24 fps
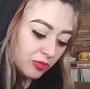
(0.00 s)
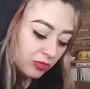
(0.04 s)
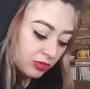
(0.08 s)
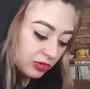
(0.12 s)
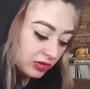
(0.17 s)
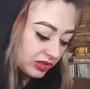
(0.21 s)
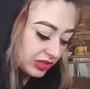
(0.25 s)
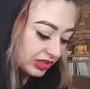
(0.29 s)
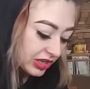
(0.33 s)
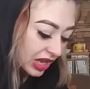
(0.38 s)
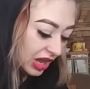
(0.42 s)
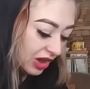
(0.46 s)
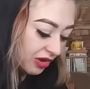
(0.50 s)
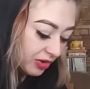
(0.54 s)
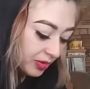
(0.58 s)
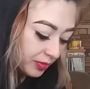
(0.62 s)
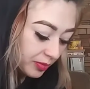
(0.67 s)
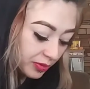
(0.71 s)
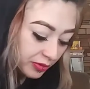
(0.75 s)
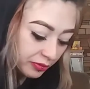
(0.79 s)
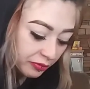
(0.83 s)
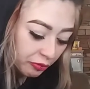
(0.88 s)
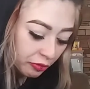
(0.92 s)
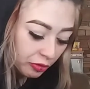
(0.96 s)
We'll see how
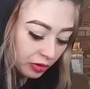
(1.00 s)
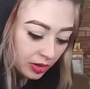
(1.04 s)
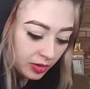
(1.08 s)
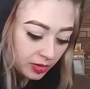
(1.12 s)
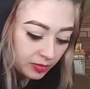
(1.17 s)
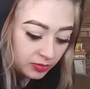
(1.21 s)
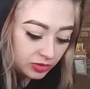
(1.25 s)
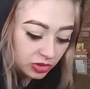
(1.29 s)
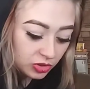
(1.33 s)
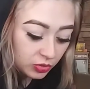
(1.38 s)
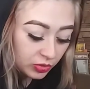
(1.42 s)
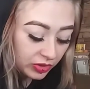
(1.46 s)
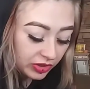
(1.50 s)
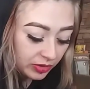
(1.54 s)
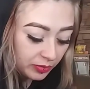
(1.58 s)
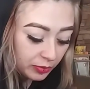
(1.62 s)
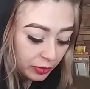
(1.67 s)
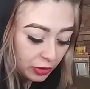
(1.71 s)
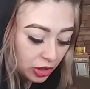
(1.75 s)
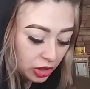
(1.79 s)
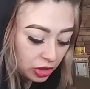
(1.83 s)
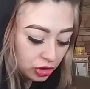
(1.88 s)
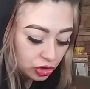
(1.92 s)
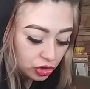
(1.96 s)
it performs with a
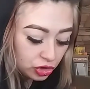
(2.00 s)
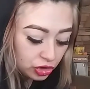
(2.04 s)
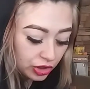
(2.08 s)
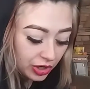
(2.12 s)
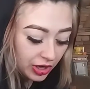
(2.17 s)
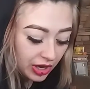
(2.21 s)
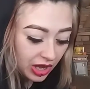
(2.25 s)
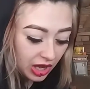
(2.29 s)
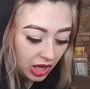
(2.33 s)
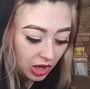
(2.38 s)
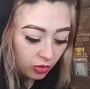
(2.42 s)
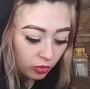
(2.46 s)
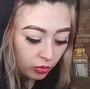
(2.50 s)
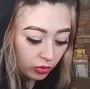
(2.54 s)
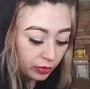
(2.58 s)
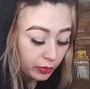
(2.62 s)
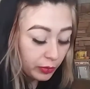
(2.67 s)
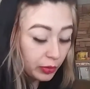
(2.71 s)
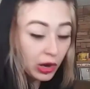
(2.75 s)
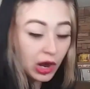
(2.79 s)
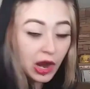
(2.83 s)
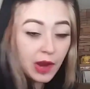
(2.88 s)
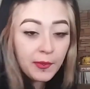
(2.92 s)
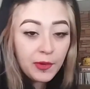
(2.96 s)
brush and
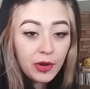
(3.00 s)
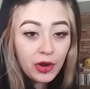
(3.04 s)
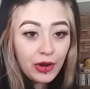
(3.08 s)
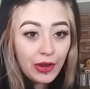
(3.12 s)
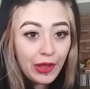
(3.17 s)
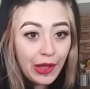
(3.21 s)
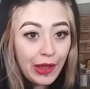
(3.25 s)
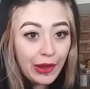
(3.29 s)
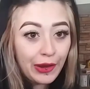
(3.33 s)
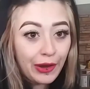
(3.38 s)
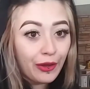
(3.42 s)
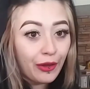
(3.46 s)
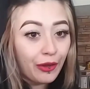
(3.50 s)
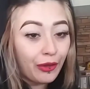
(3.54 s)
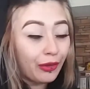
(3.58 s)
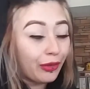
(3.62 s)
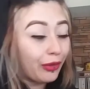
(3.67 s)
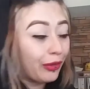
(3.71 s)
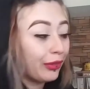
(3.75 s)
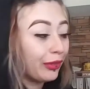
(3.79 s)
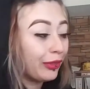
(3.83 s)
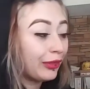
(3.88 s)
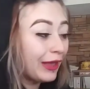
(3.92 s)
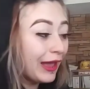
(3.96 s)
with primer and
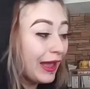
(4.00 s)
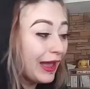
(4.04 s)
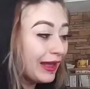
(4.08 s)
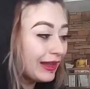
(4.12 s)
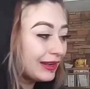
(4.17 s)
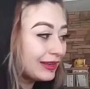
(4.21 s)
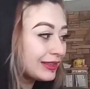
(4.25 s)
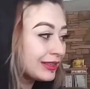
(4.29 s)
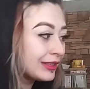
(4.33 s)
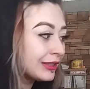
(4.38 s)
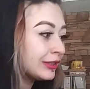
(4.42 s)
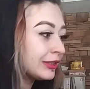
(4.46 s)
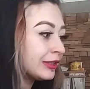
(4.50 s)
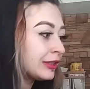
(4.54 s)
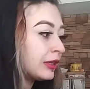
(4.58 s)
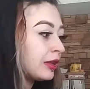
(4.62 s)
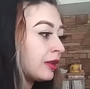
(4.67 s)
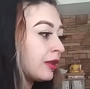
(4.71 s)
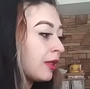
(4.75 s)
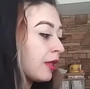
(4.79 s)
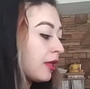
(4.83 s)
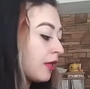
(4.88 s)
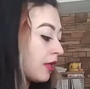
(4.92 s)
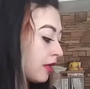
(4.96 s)
all of that.
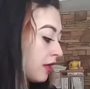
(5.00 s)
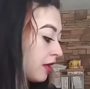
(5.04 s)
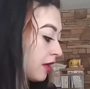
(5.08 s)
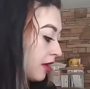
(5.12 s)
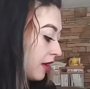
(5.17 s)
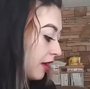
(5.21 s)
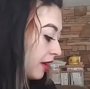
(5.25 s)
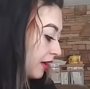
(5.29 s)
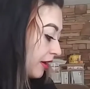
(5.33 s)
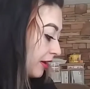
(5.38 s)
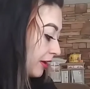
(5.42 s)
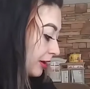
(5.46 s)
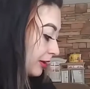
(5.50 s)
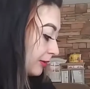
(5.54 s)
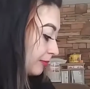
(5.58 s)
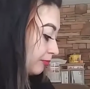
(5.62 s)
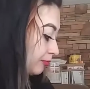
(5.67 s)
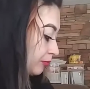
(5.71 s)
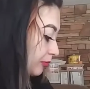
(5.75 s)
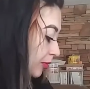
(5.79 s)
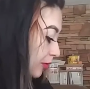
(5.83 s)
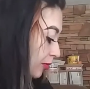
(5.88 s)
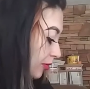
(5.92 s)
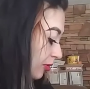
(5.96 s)
Let
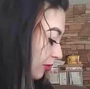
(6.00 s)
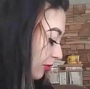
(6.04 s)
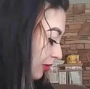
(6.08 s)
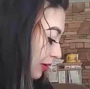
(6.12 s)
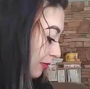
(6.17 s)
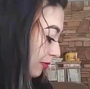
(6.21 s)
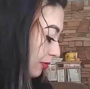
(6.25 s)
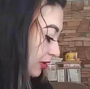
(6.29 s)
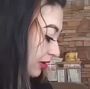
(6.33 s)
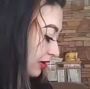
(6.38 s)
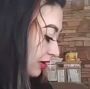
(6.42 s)
me wipe